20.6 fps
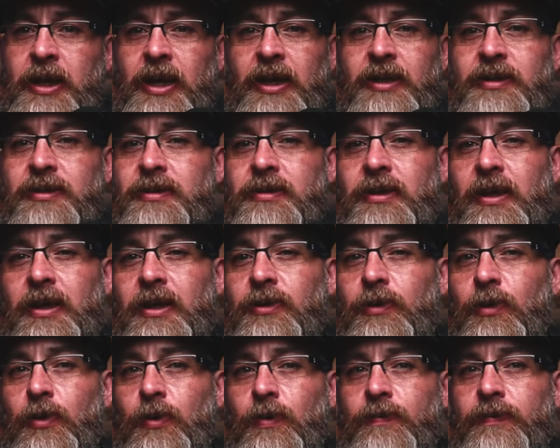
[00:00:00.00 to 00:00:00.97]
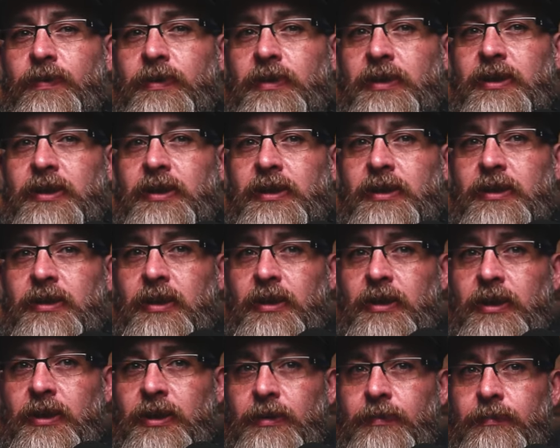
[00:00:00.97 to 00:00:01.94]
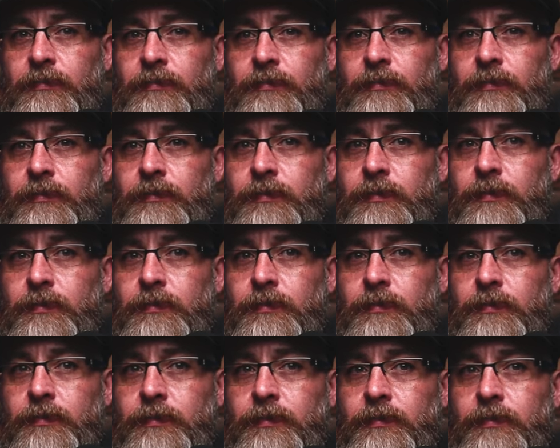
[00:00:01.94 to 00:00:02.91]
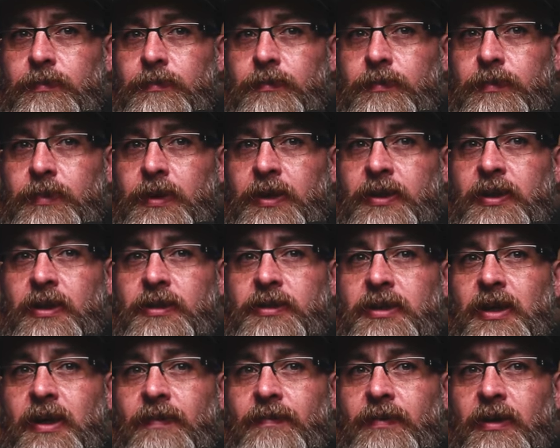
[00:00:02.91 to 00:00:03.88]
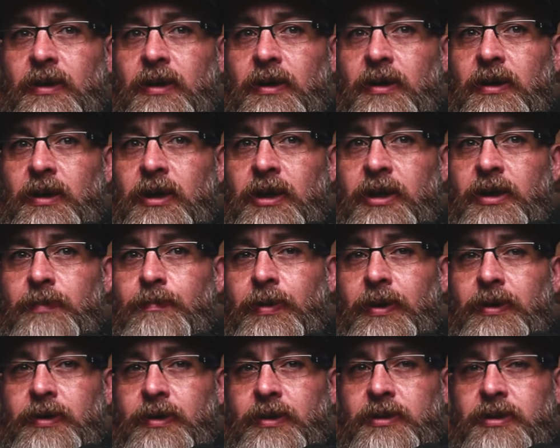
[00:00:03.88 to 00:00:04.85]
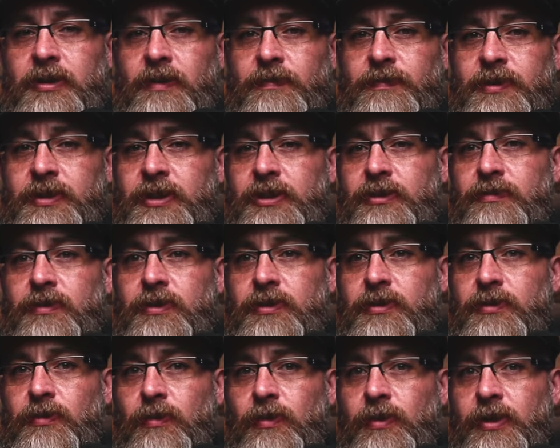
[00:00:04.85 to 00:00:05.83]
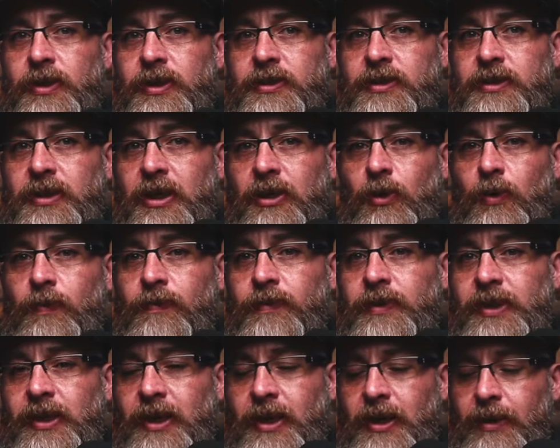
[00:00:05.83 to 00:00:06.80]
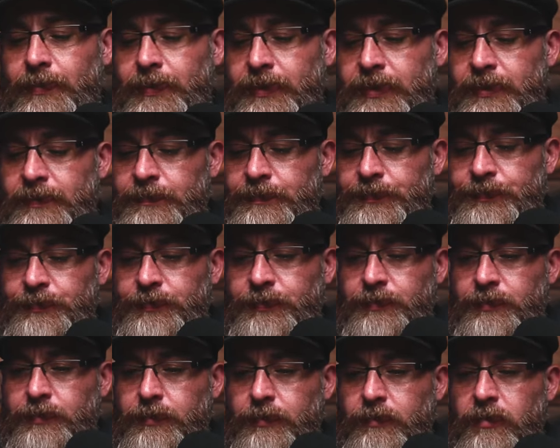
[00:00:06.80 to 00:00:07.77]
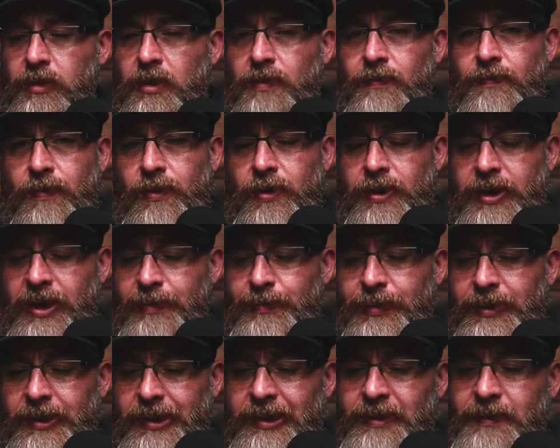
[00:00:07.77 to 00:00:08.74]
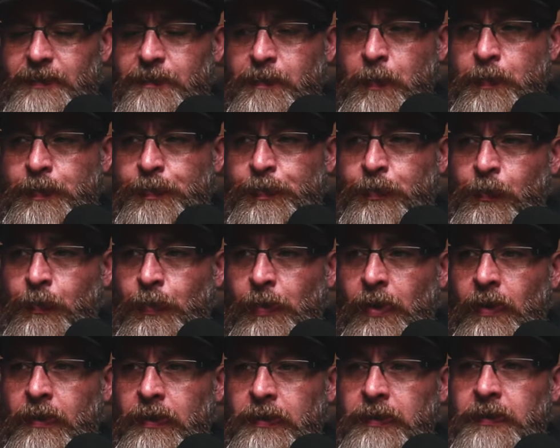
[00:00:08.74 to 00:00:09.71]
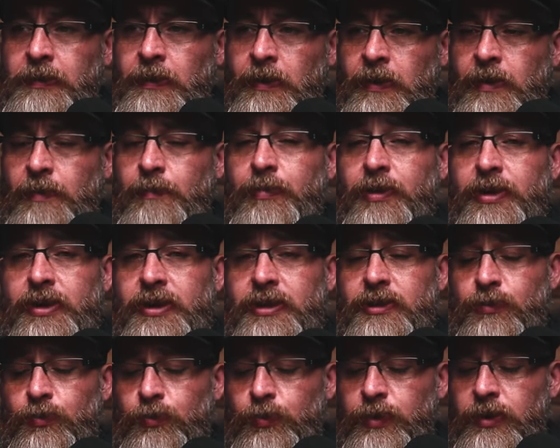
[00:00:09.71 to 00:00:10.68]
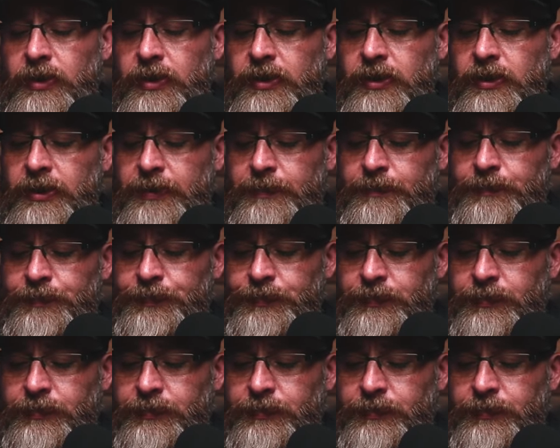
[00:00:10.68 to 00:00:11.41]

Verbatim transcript: It's not overly, um, it doesn't have a, a, an abundance of citrus, or it's not overly hoppy for an I P A, but it is really good.